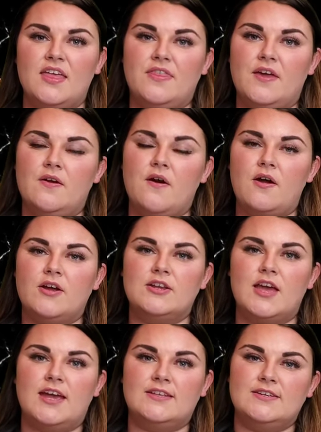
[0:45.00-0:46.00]
There are
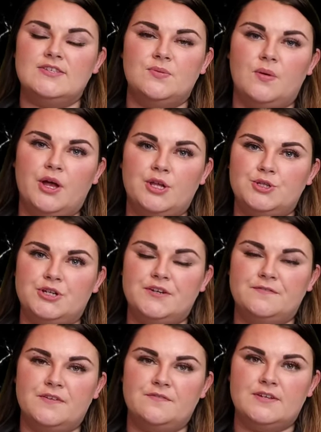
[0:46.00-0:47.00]
90 to
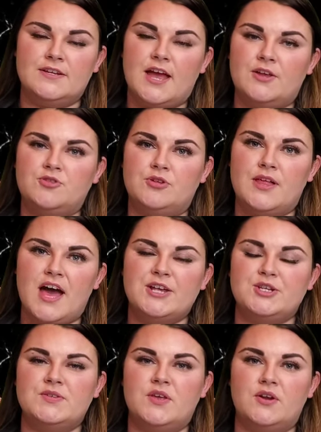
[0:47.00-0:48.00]
150 natural
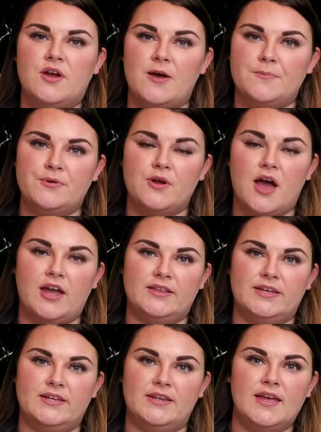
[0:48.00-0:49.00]
lashes on our upper
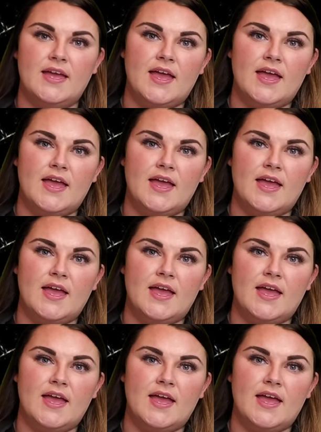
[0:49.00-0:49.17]
eyelid